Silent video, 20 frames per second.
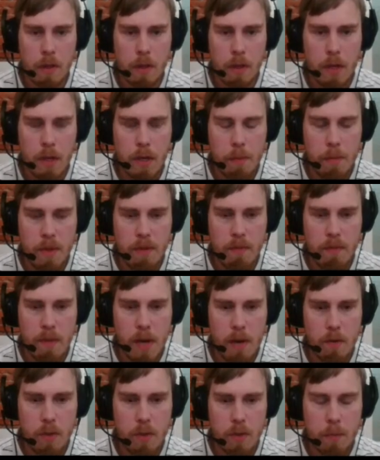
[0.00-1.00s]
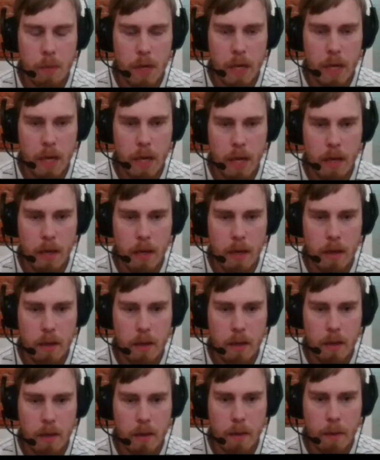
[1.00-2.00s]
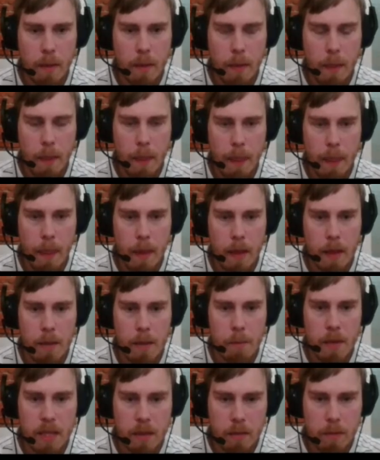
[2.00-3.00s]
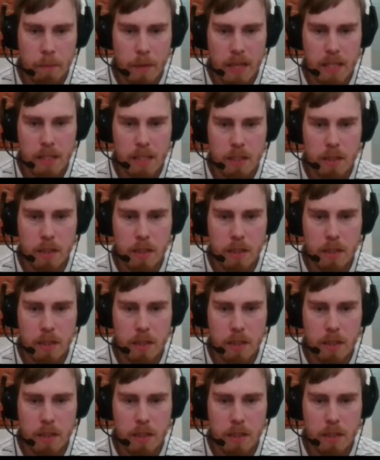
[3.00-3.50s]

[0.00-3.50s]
Knight b5 was played. But black just